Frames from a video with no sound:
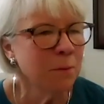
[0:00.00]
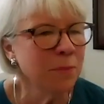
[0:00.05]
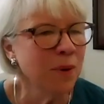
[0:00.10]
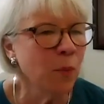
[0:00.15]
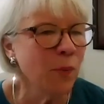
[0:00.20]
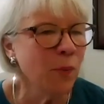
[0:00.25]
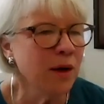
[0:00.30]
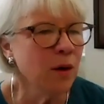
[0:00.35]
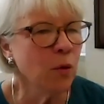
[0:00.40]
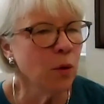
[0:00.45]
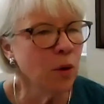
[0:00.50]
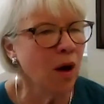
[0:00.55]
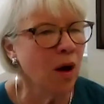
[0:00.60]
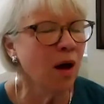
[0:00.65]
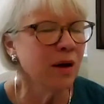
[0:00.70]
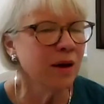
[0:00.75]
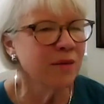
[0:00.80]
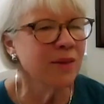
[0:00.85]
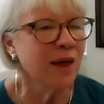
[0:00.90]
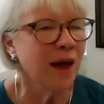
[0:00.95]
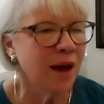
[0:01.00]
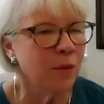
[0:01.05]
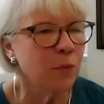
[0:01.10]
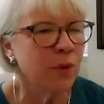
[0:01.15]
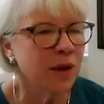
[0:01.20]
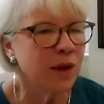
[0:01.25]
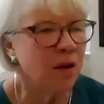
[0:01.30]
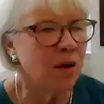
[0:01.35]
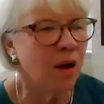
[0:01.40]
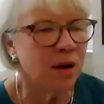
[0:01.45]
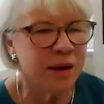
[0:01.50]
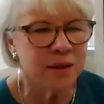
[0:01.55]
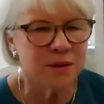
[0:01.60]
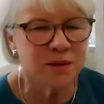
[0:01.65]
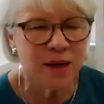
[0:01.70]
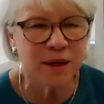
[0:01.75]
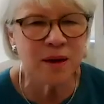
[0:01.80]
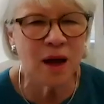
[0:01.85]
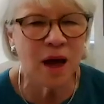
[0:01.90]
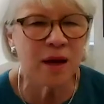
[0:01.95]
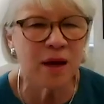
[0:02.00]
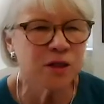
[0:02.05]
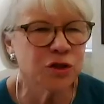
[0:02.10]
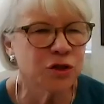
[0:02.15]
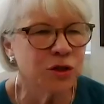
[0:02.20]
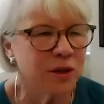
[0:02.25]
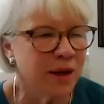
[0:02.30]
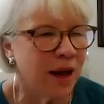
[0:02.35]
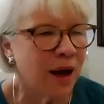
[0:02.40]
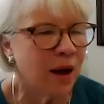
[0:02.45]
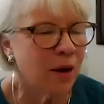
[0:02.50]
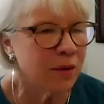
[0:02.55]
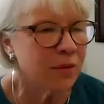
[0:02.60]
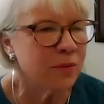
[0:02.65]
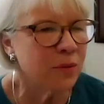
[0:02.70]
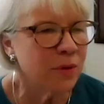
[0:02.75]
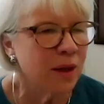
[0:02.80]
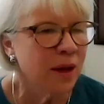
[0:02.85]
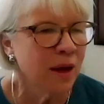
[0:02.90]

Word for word: but we don't call it that. We call it technology now.